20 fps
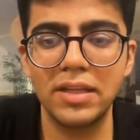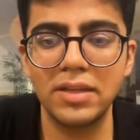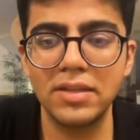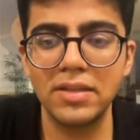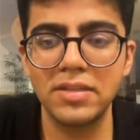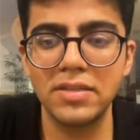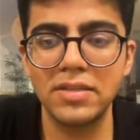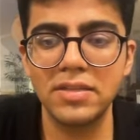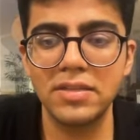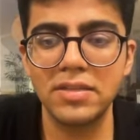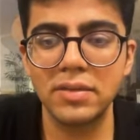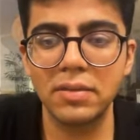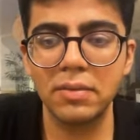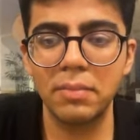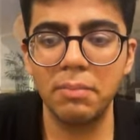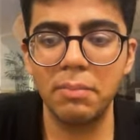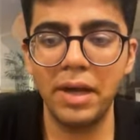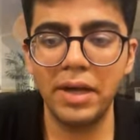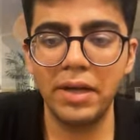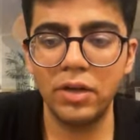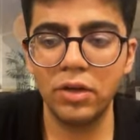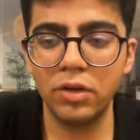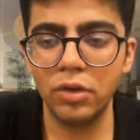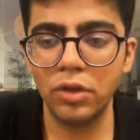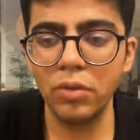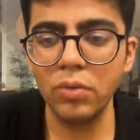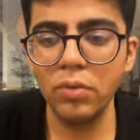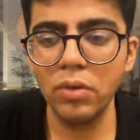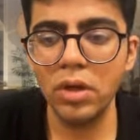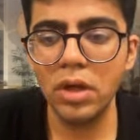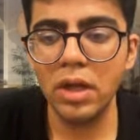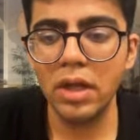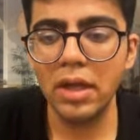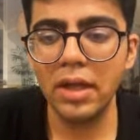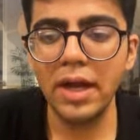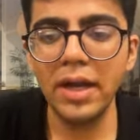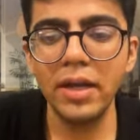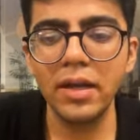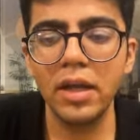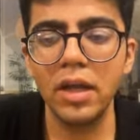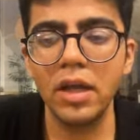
this better to you, right?